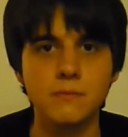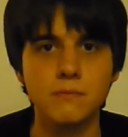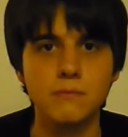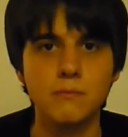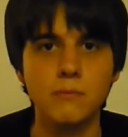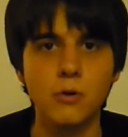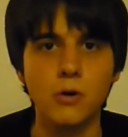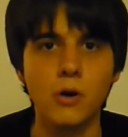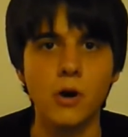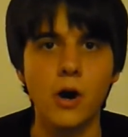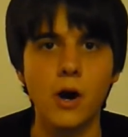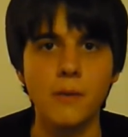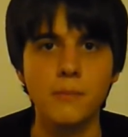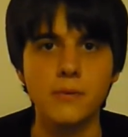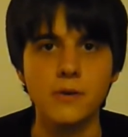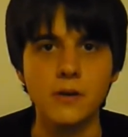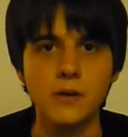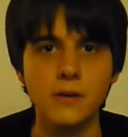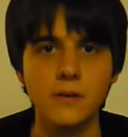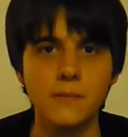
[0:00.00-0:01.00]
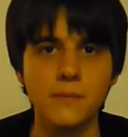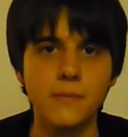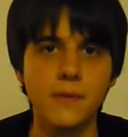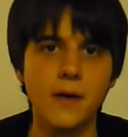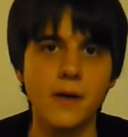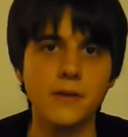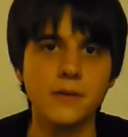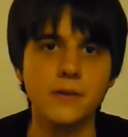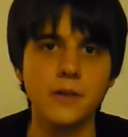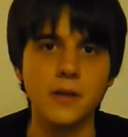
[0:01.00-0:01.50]
more hoppy
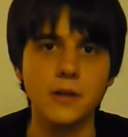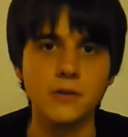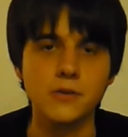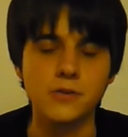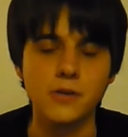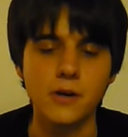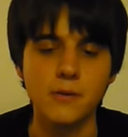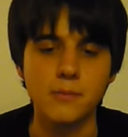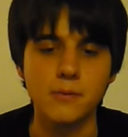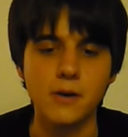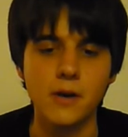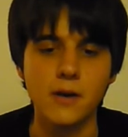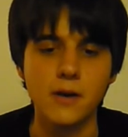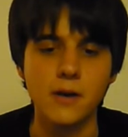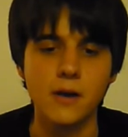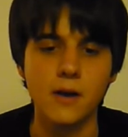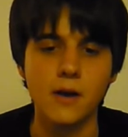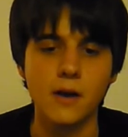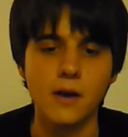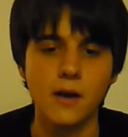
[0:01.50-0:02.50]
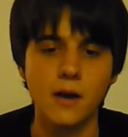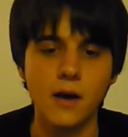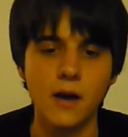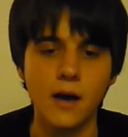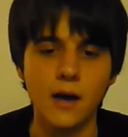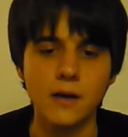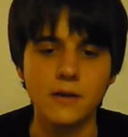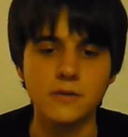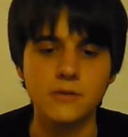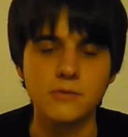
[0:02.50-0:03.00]
than an English IPA,
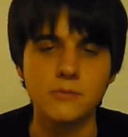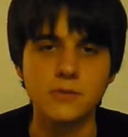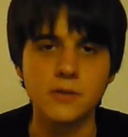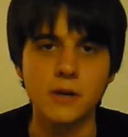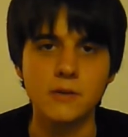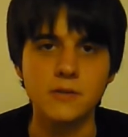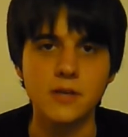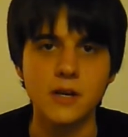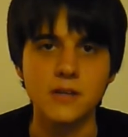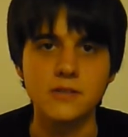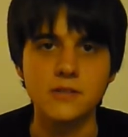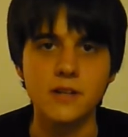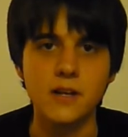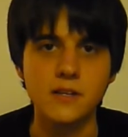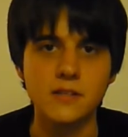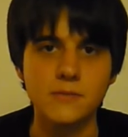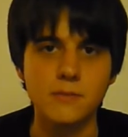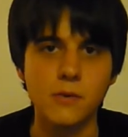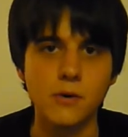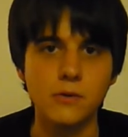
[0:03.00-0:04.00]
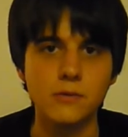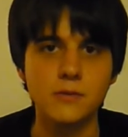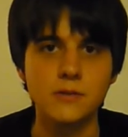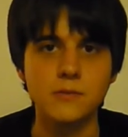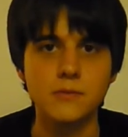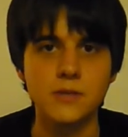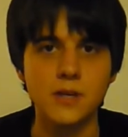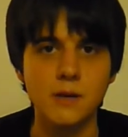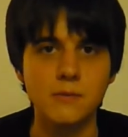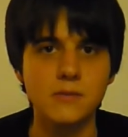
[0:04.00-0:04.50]
and sometimes has less malt,
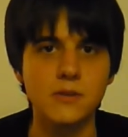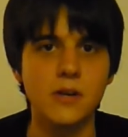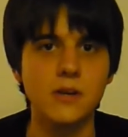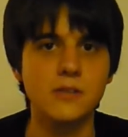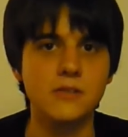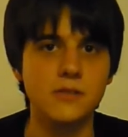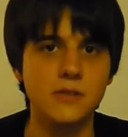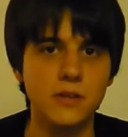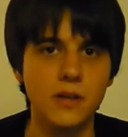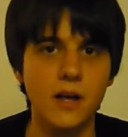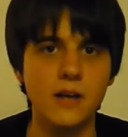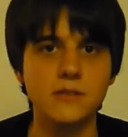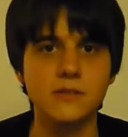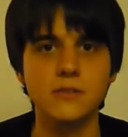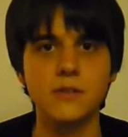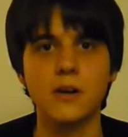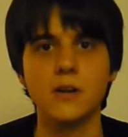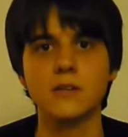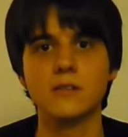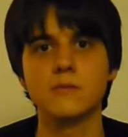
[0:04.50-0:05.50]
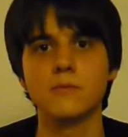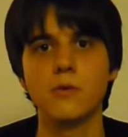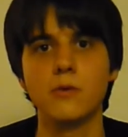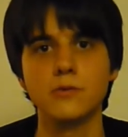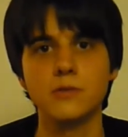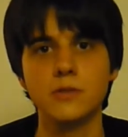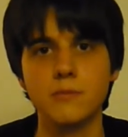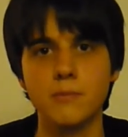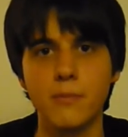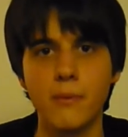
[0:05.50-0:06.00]
sometimes it still has a nice
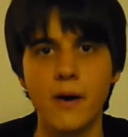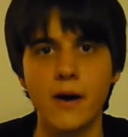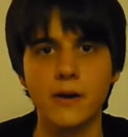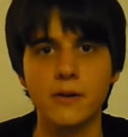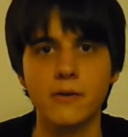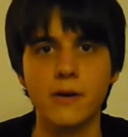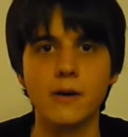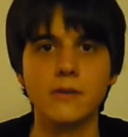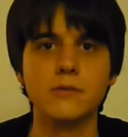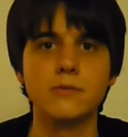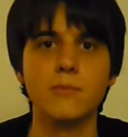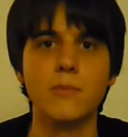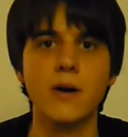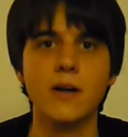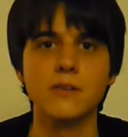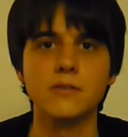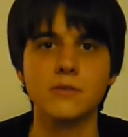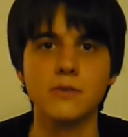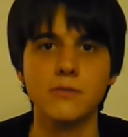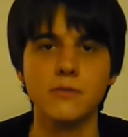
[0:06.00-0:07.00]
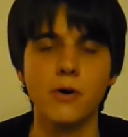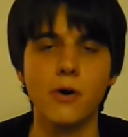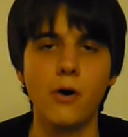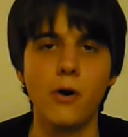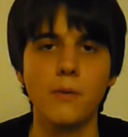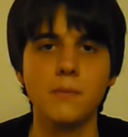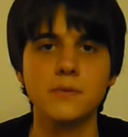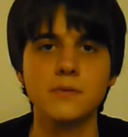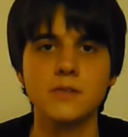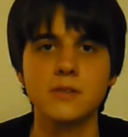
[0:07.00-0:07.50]
malty background to balance out the
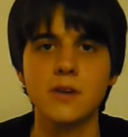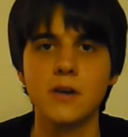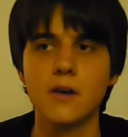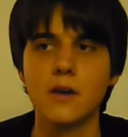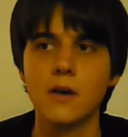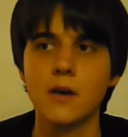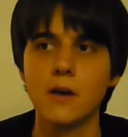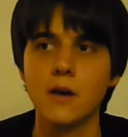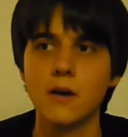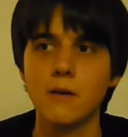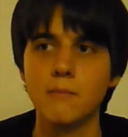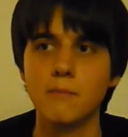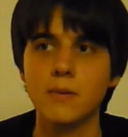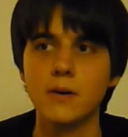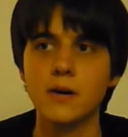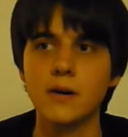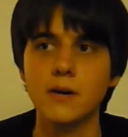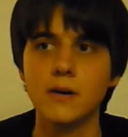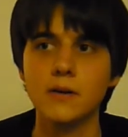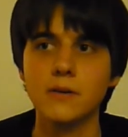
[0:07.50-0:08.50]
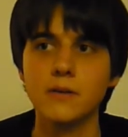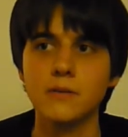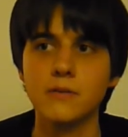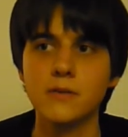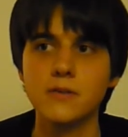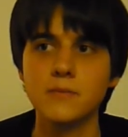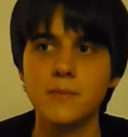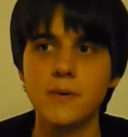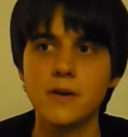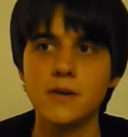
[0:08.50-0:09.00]
hops. But
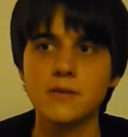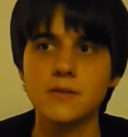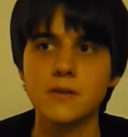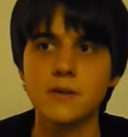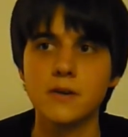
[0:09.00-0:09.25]
these beers